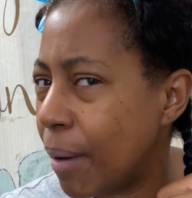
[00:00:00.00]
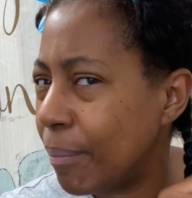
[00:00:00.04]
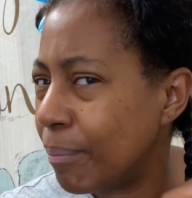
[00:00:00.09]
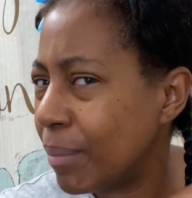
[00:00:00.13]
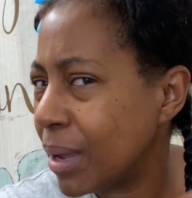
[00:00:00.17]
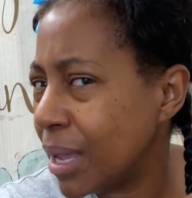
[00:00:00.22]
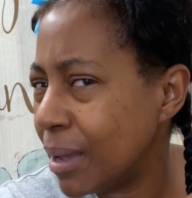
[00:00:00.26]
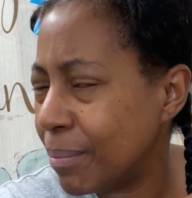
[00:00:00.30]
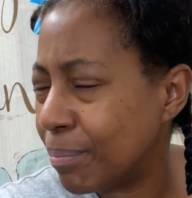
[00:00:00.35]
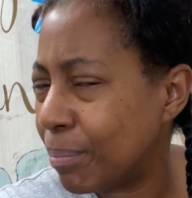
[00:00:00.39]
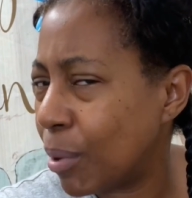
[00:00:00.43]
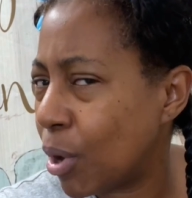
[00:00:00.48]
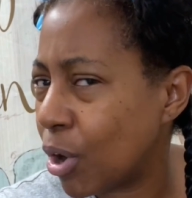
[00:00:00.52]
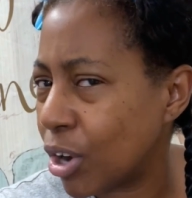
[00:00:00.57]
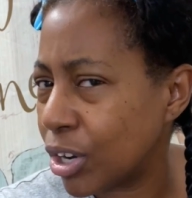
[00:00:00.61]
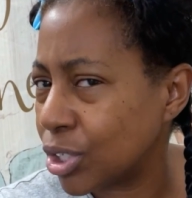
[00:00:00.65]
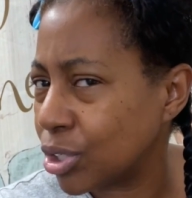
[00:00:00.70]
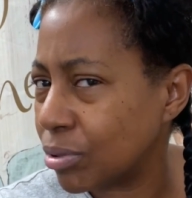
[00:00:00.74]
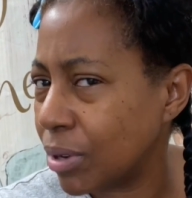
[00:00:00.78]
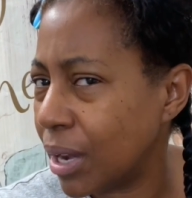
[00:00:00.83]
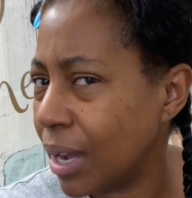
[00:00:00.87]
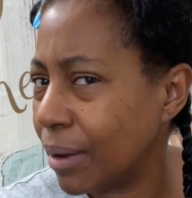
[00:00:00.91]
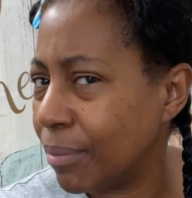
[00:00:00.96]

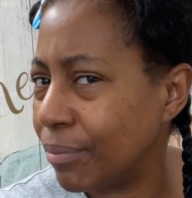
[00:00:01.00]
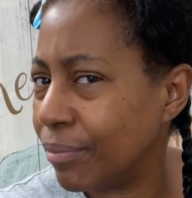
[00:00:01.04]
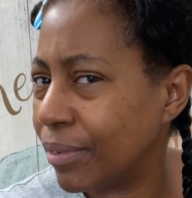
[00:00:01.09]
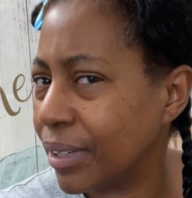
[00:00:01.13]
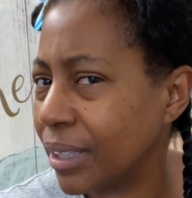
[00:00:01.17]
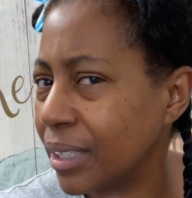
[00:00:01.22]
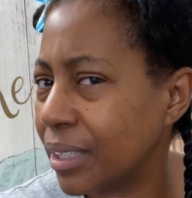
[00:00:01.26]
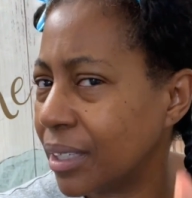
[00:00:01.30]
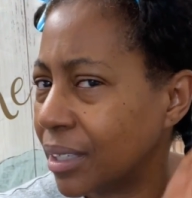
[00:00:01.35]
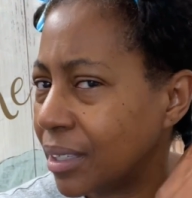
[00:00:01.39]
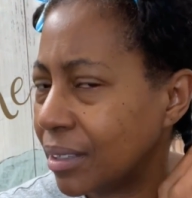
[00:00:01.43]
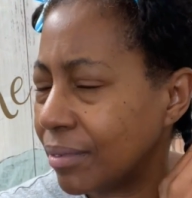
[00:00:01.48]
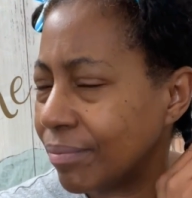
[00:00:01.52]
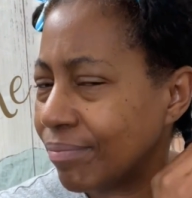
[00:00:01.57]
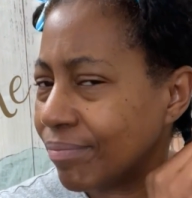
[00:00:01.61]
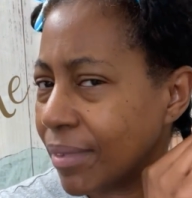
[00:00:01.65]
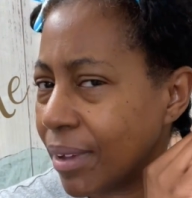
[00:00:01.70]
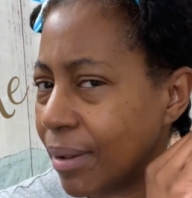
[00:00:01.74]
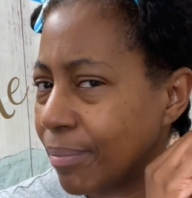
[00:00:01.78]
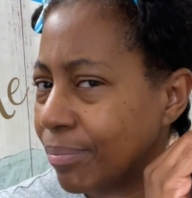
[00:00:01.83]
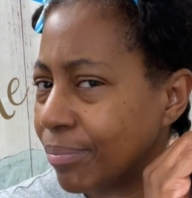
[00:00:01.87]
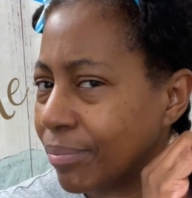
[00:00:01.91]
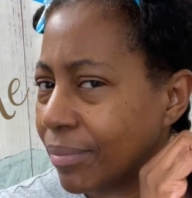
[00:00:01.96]
impartial. I'm
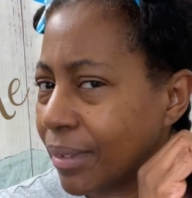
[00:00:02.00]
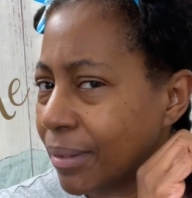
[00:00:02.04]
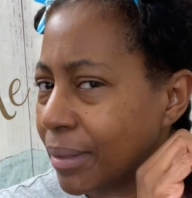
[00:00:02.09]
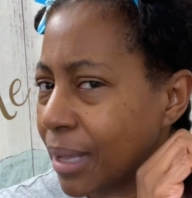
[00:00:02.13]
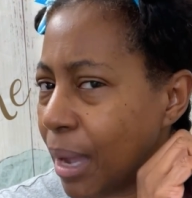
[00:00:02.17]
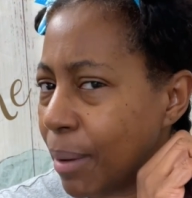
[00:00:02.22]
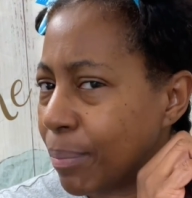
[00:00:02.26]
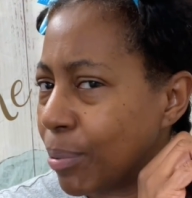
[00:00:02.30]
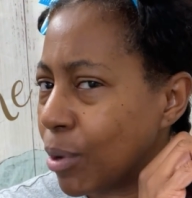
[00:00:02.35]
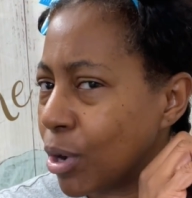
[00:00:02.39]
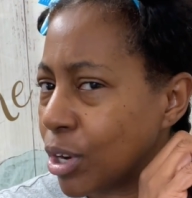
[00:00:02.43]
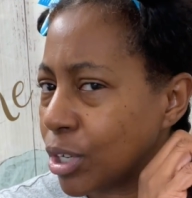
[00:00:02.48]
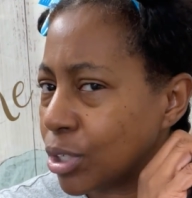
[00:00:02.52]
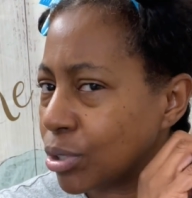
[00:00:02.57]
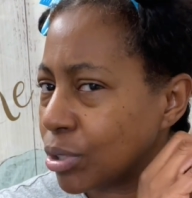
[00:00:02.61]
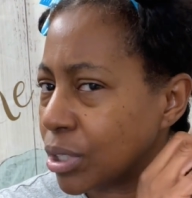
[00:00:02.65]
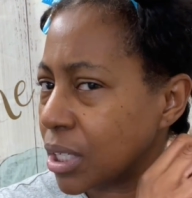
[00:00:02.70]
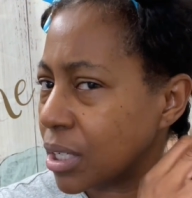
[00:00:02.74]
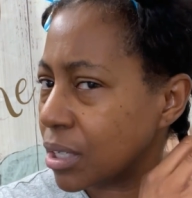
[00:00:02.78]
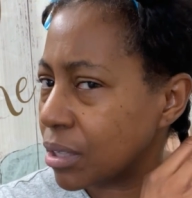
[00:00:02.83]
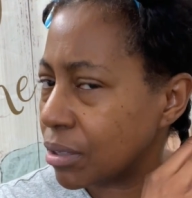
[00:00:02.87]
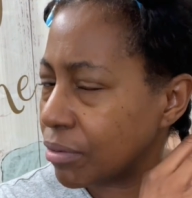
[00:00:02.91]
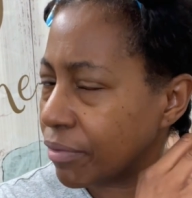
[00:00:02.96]
not partial
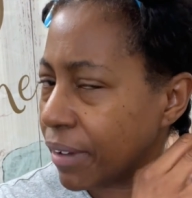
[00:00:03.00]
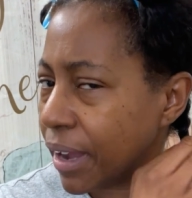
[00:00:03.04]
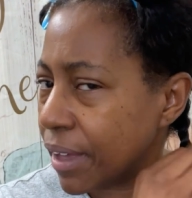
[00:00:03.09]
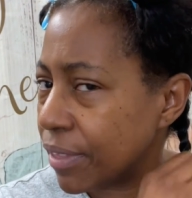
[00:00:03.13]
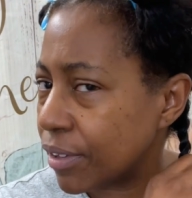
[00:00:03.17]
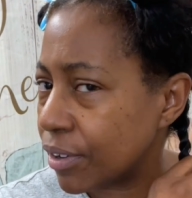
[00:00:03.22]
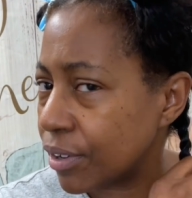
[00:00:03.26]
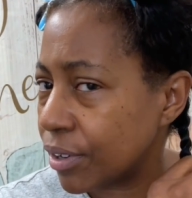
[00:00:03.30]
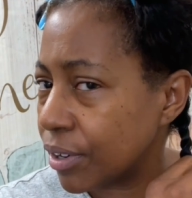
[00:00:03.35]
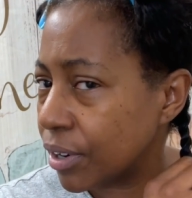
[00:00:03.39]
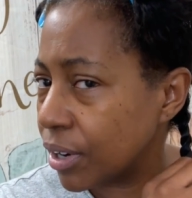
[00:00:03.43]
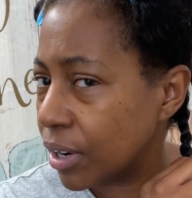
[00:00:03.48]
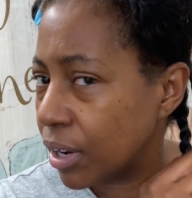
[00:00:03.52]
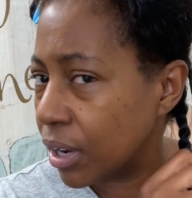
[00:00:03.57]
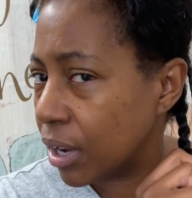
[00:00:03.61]
to either, rather.